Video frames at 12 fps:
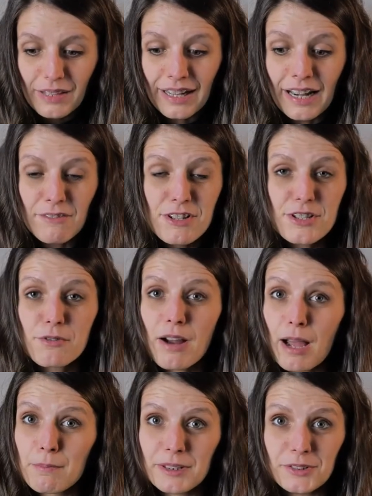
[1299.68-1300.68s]
and I was so
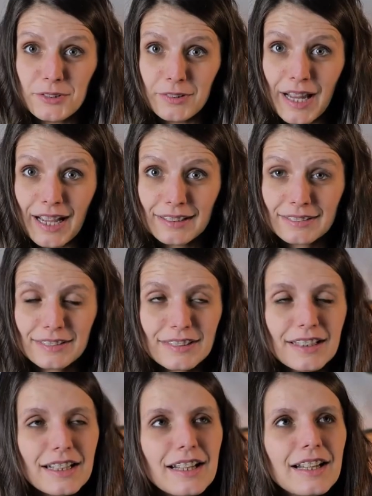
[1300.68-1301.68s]
happy to do that
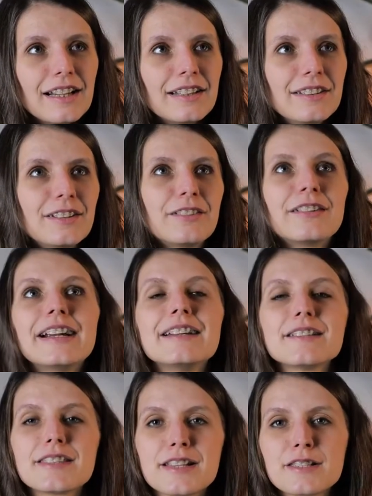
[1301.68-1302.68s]
the
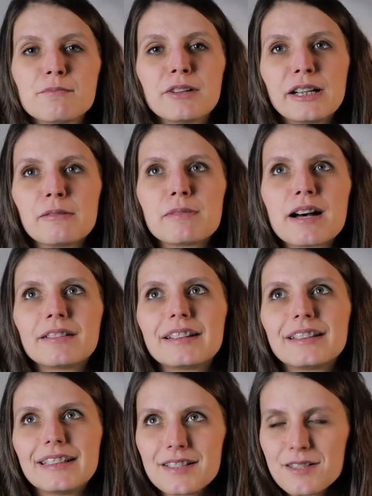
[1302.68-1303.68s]
greatest testimony
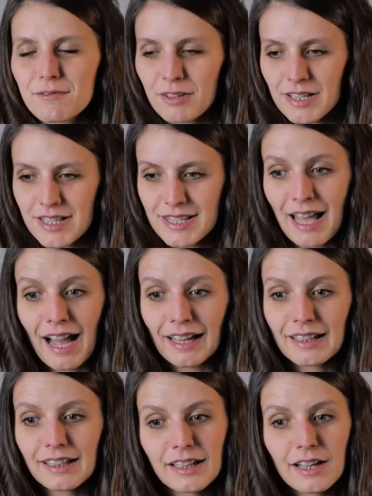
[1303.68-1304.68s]
about this was that
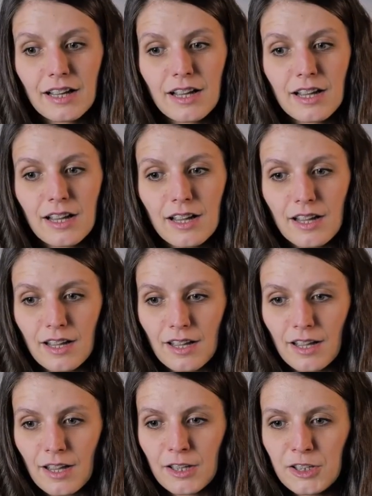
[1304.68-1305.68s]

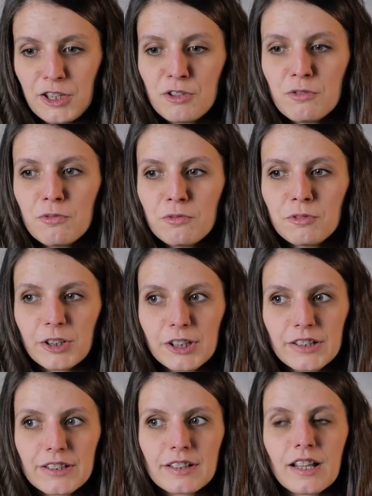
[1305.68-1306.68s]
you
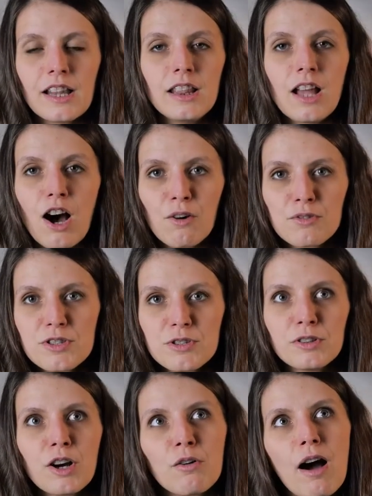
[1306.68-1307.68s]
weren't allowed to
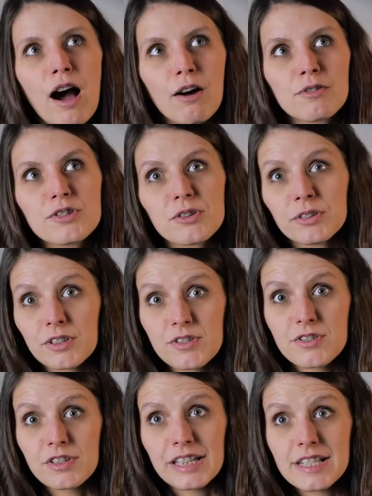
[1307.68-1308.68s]
go out on the
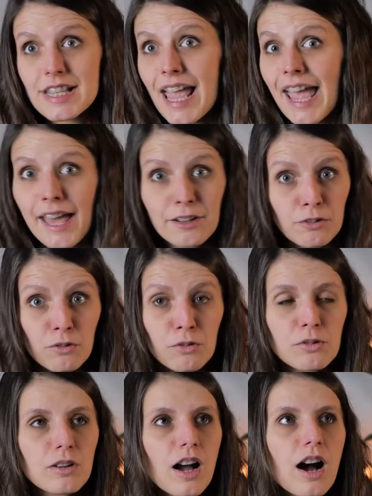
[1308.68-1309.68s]
streets at
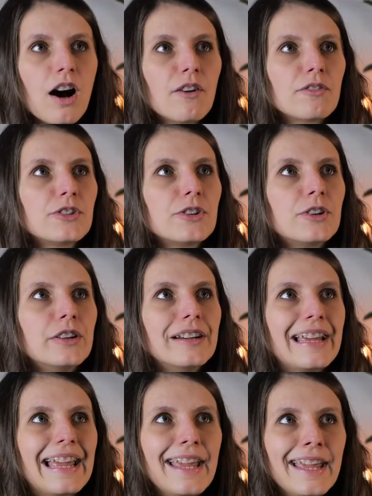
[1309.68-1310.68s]
all after
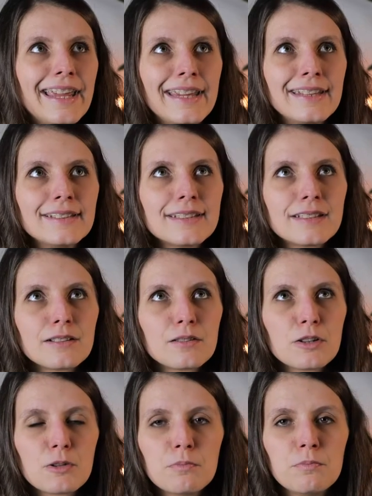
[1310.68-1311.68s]
8
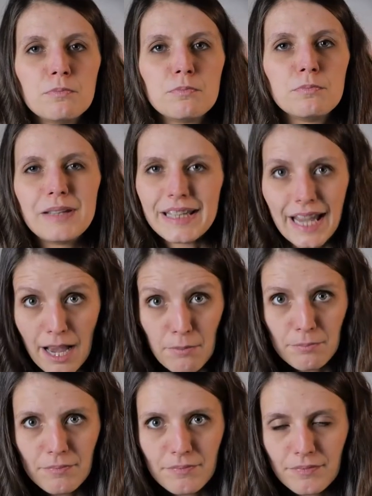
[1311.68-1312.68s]
p.m.